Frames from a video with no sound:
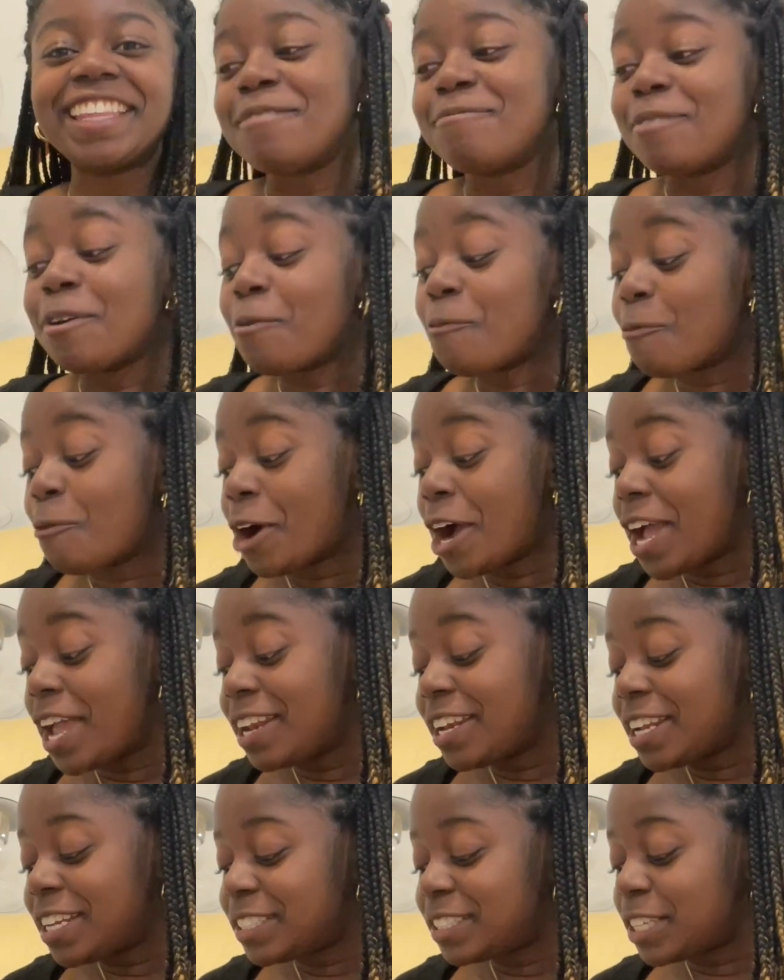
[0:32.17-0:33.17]
But
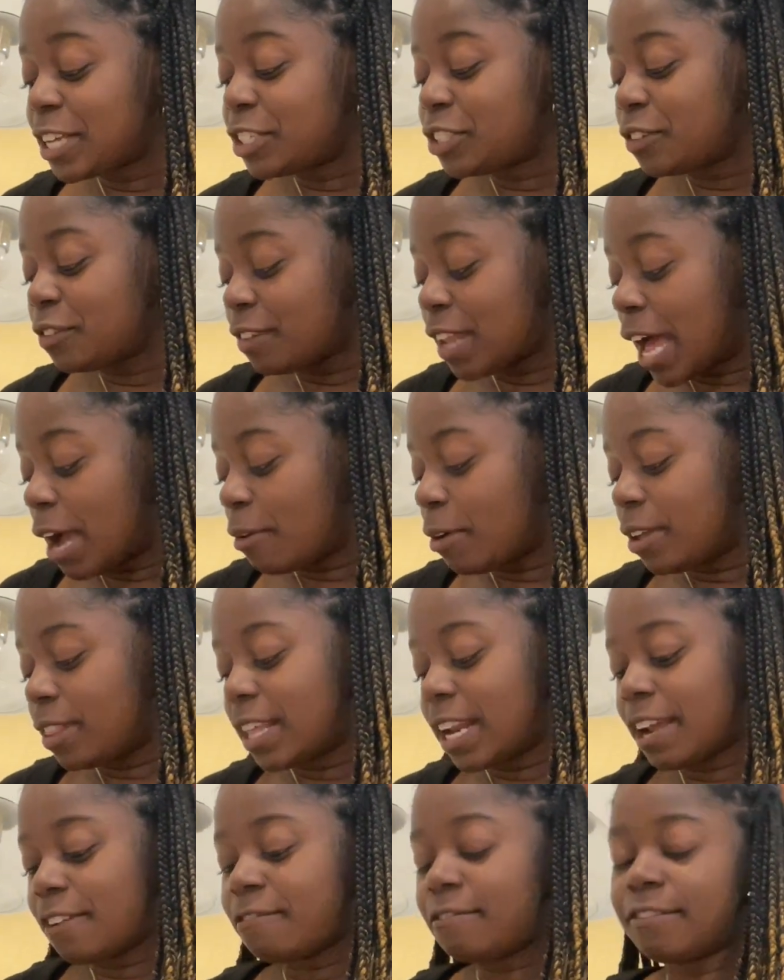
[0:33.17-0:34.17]
one such flower that
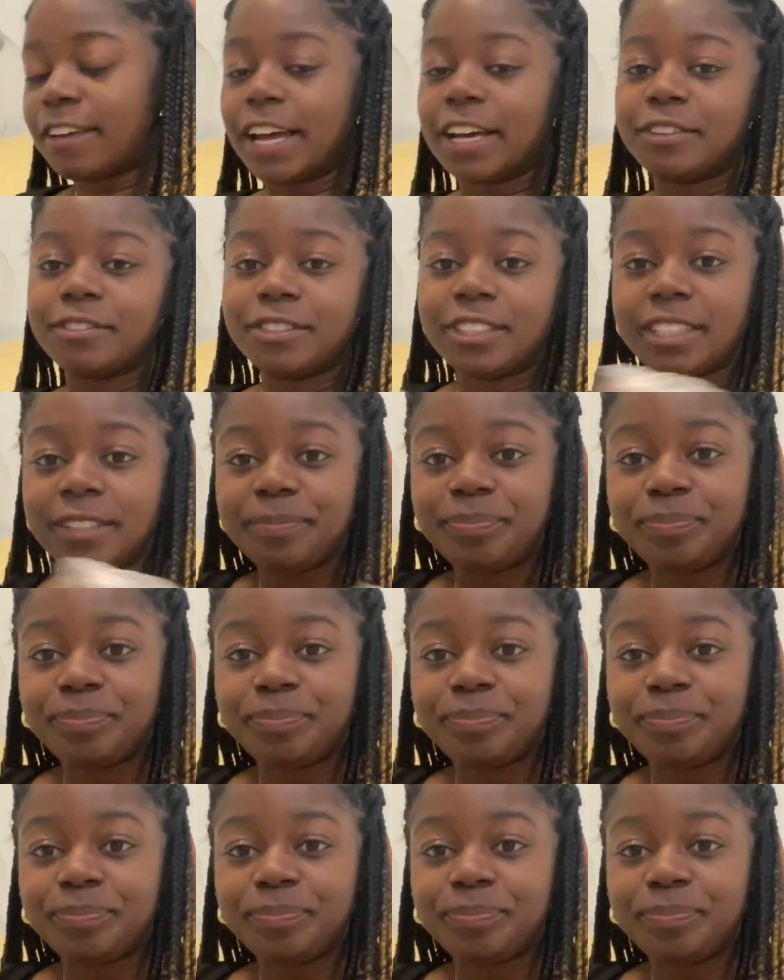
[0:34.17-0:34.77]
I found,